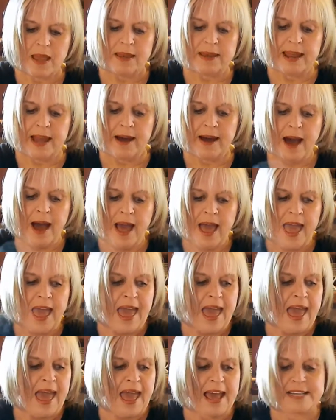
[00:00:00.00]
Yeah,
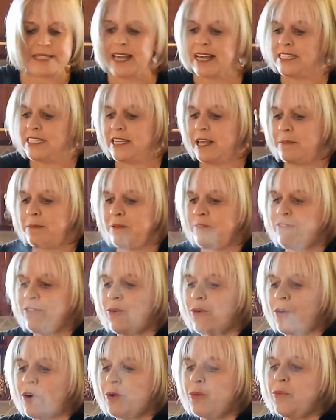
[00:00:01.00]
as I said
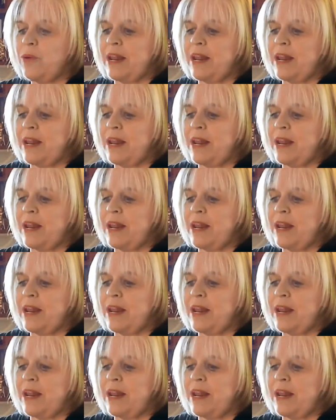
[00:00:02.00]
before,